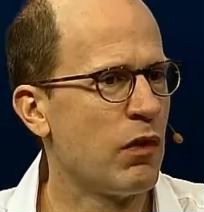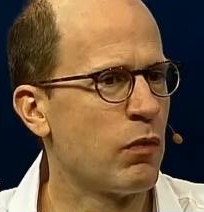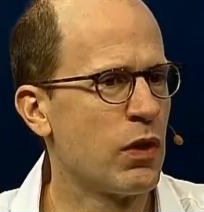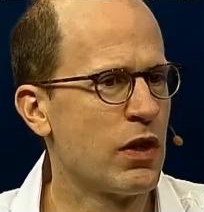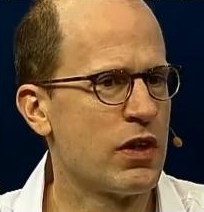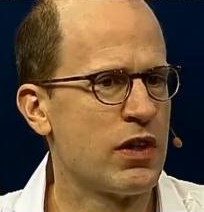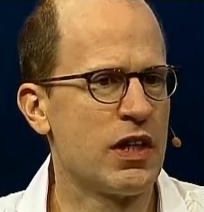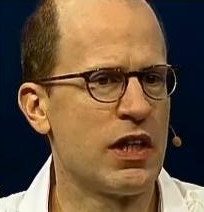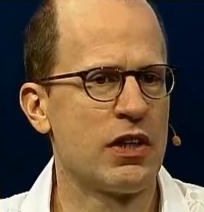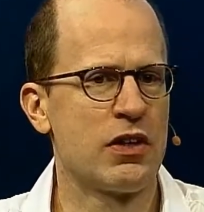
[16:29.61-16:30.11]
We
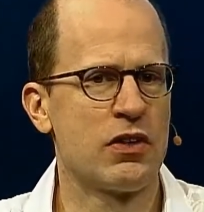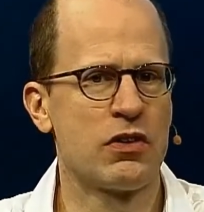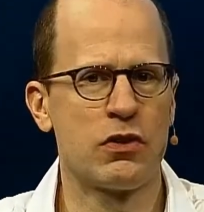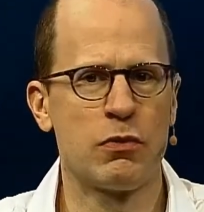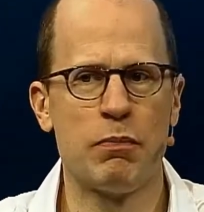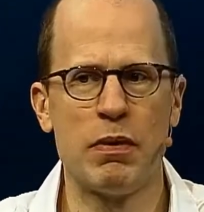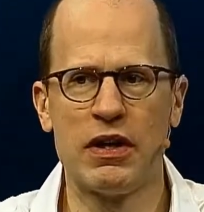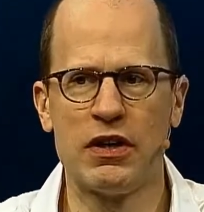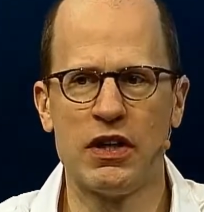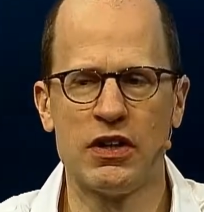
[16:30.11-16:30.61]
need to
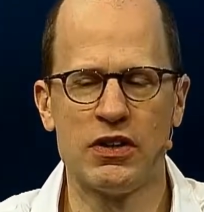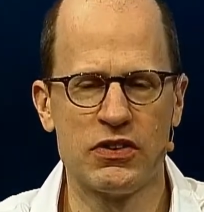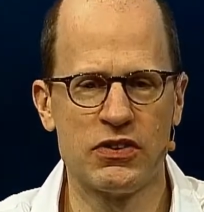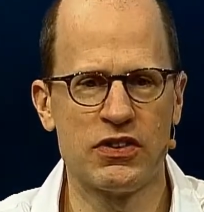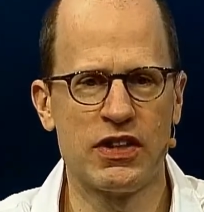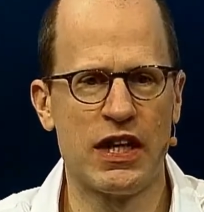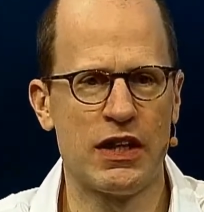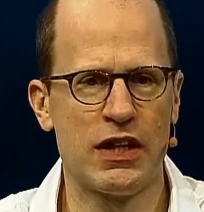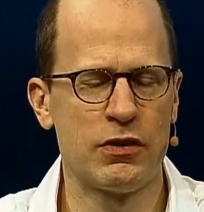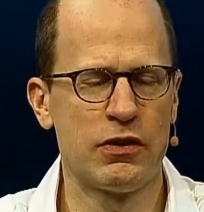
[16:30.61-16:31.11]
better
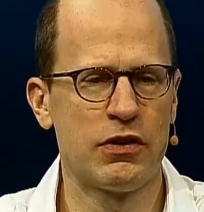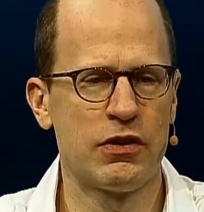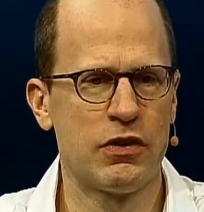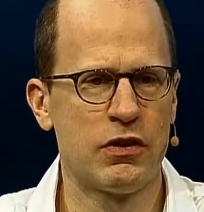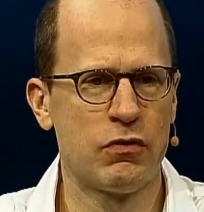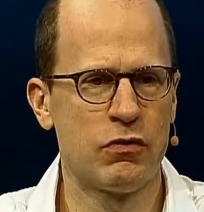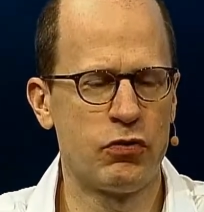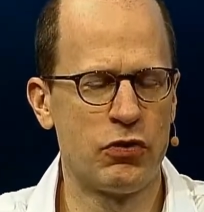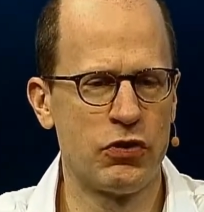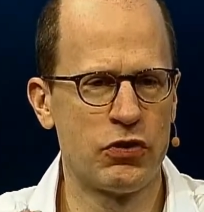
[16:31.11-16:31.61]
understand
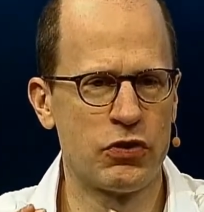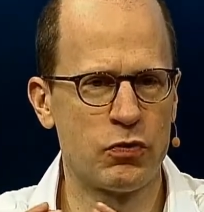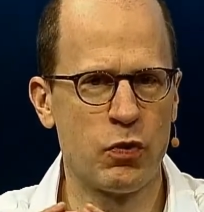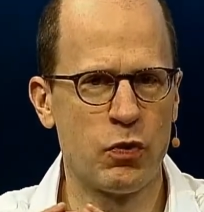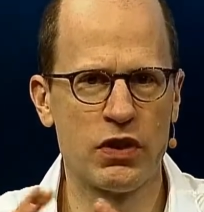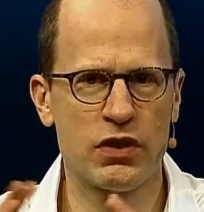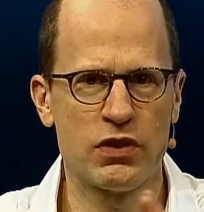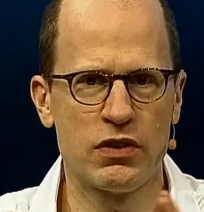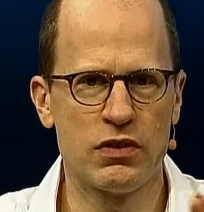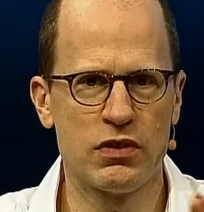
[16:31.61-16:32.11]
first
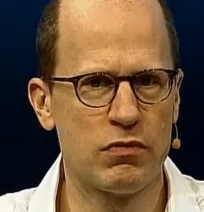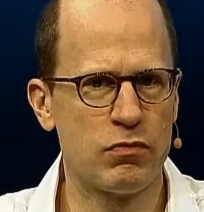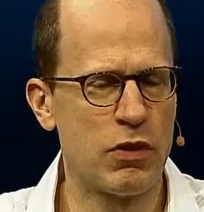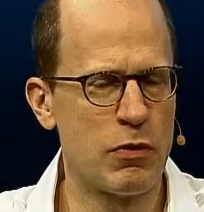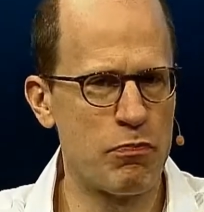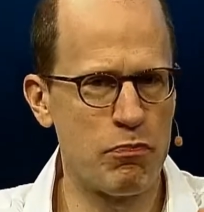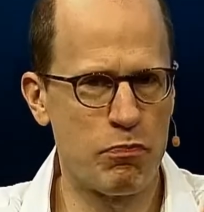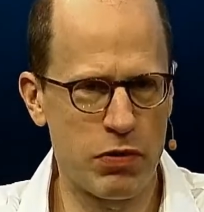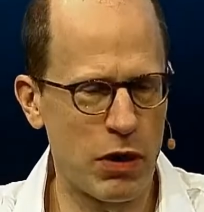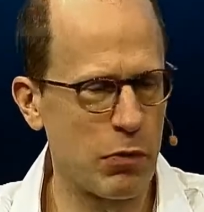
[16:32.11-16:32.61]
what the
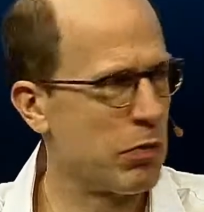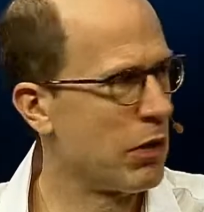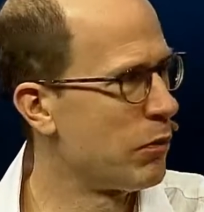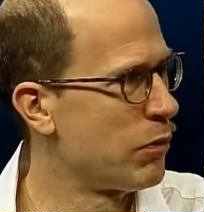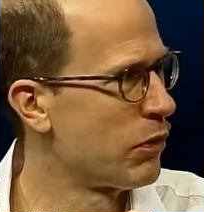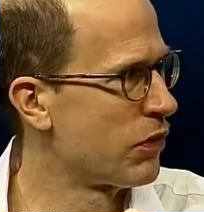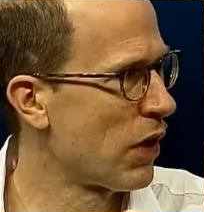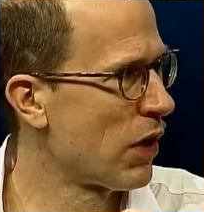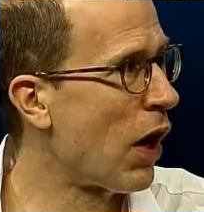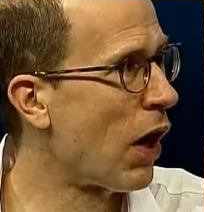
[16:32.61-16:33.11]

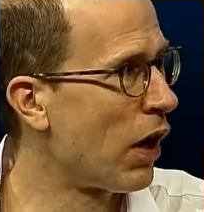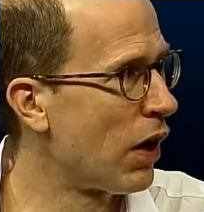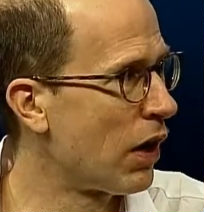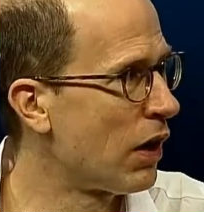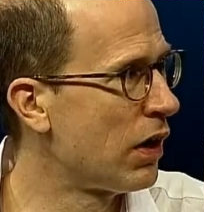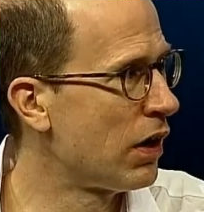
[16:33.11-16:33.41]
problems are.